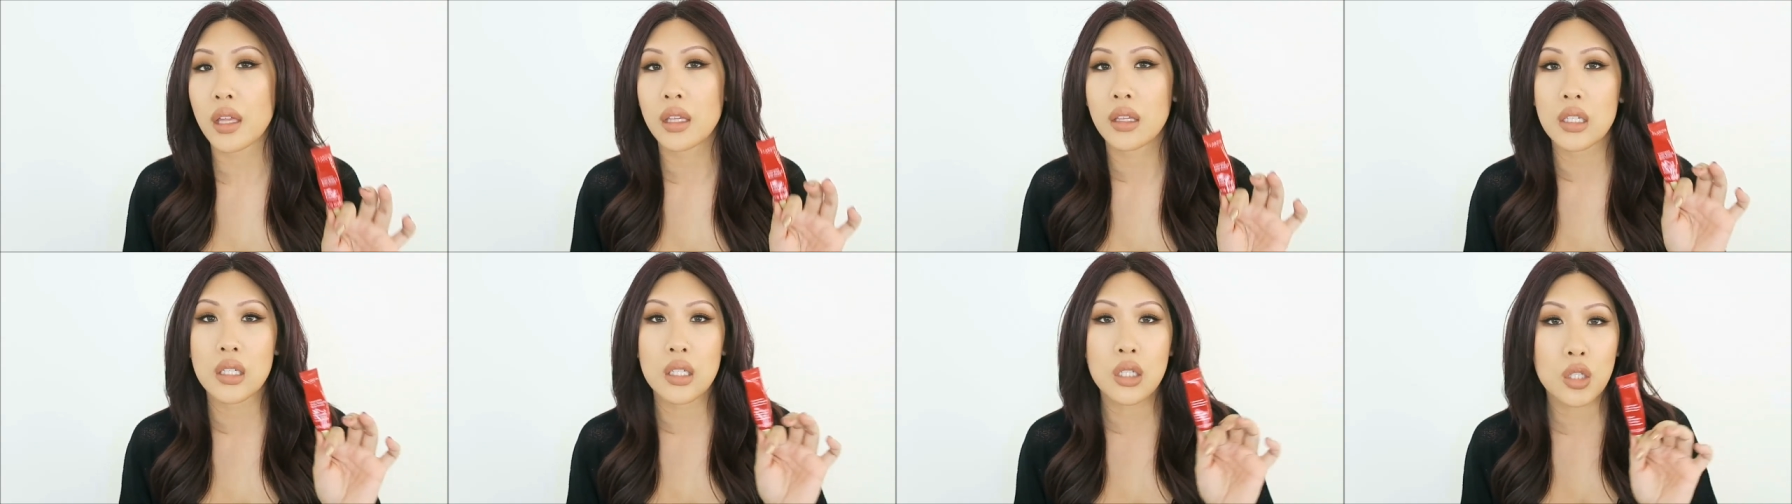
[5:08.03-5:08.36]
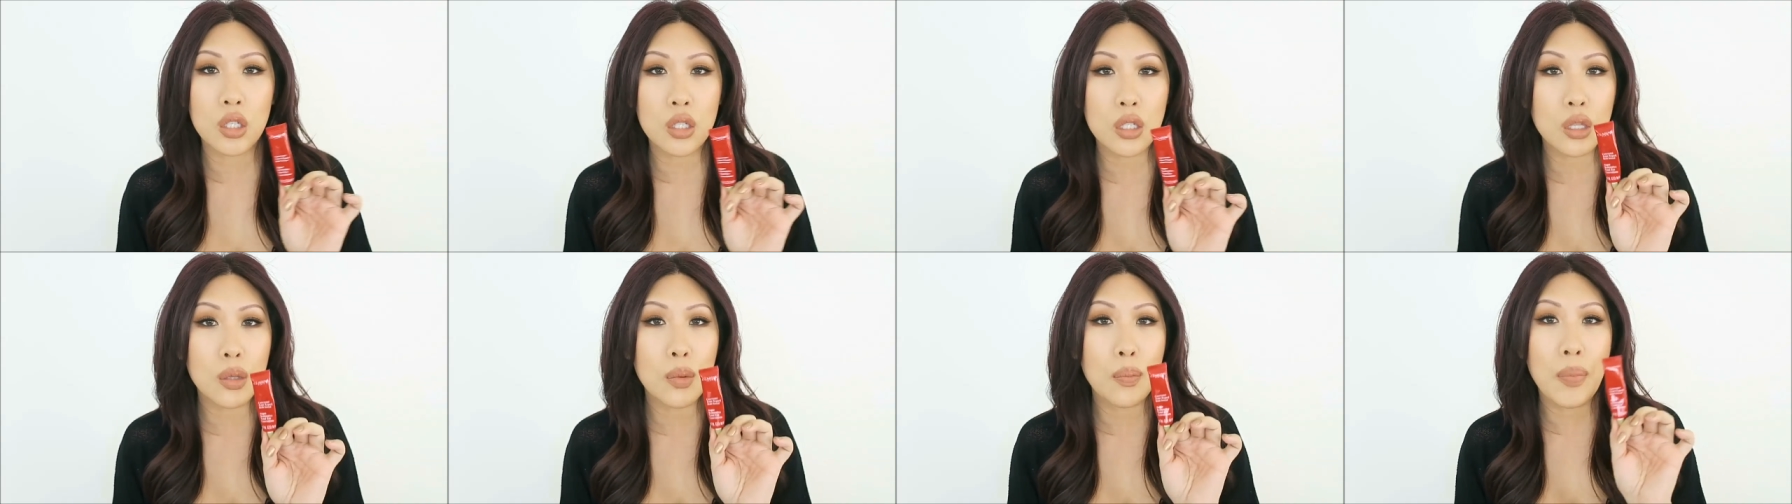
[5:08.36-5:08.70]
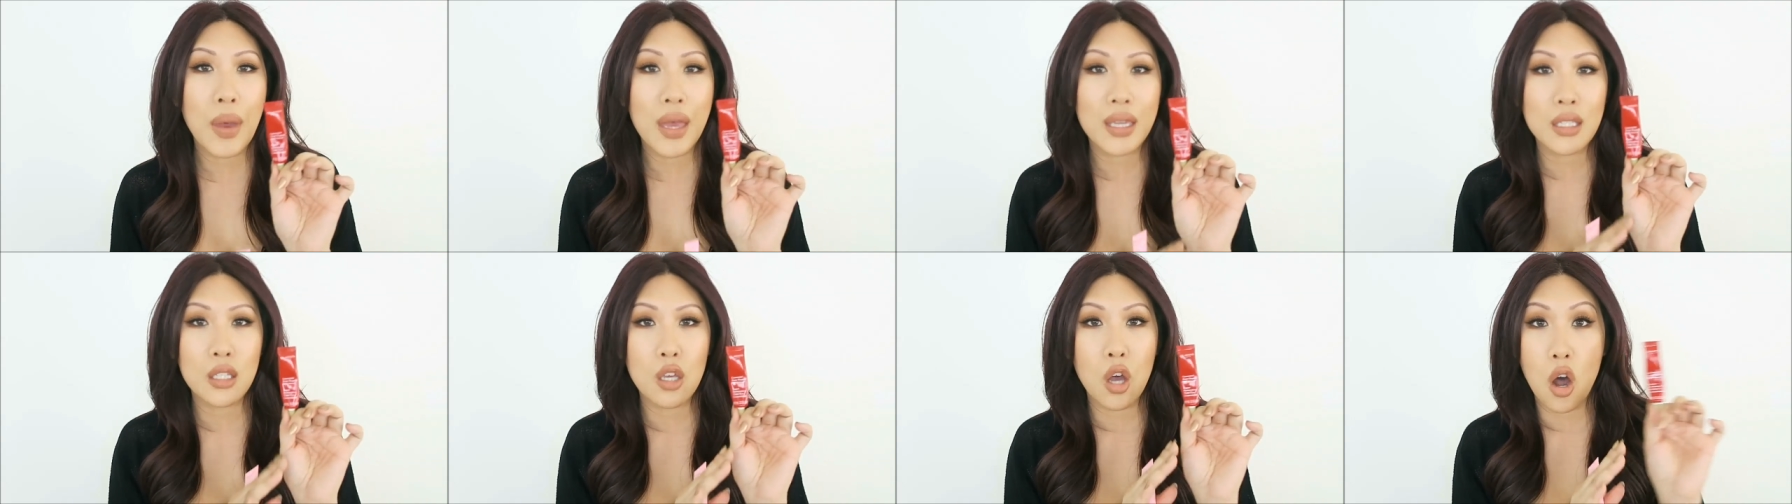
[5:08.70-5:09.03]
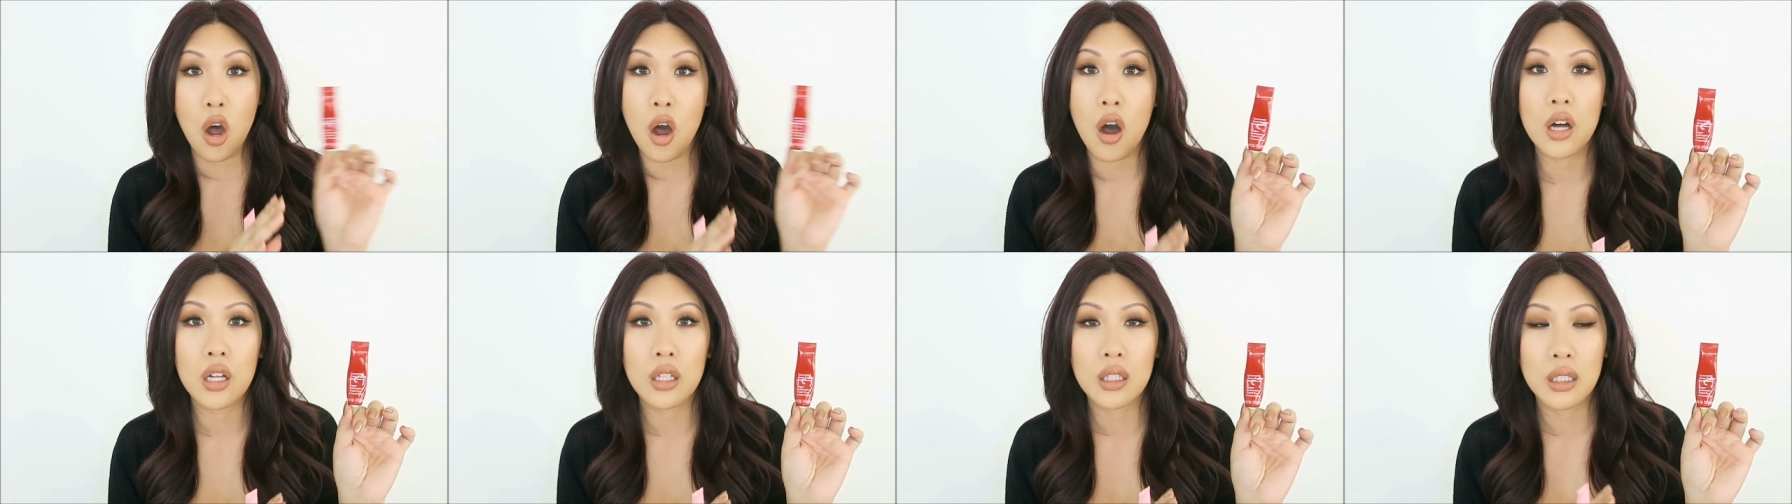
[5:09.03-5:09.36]
Like this is just the best
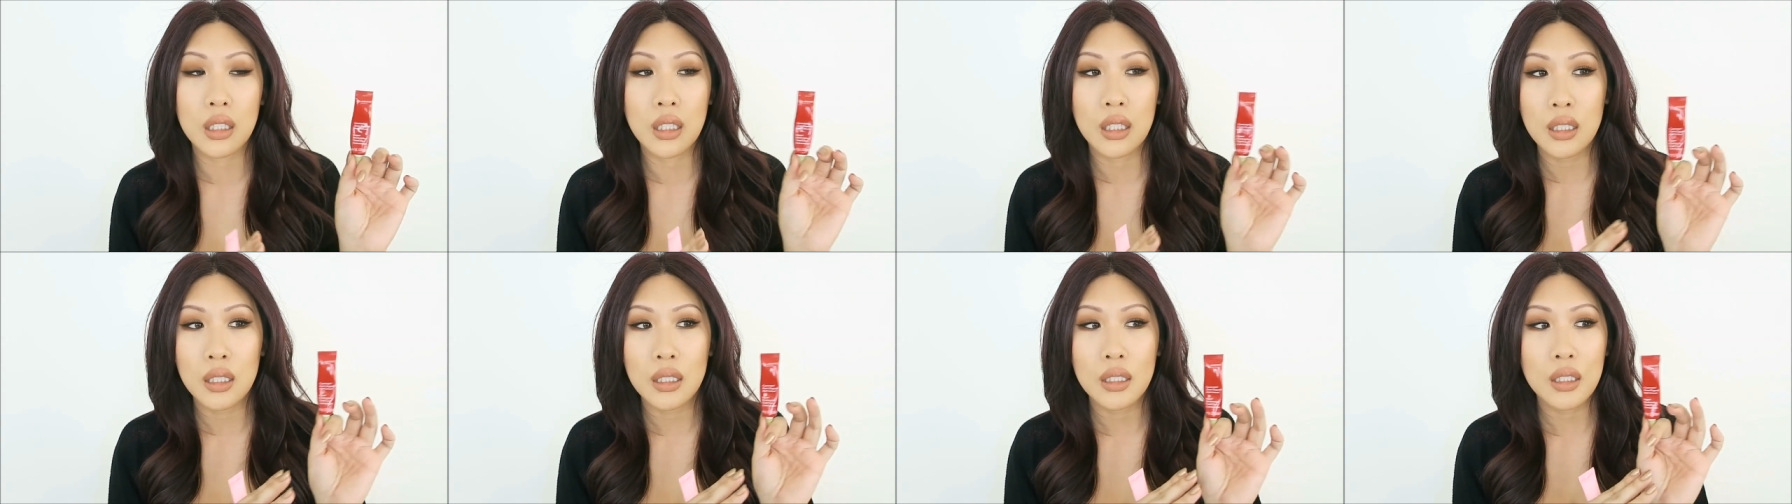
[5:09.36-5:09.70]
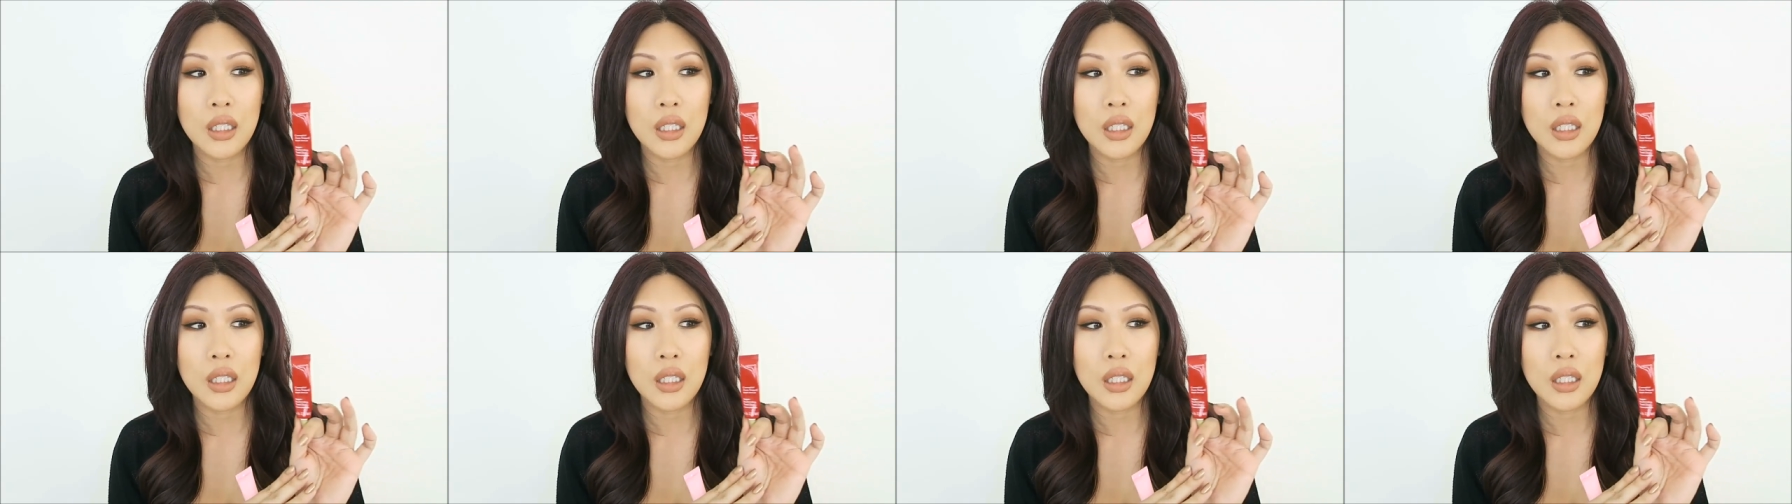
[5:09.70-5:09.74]
all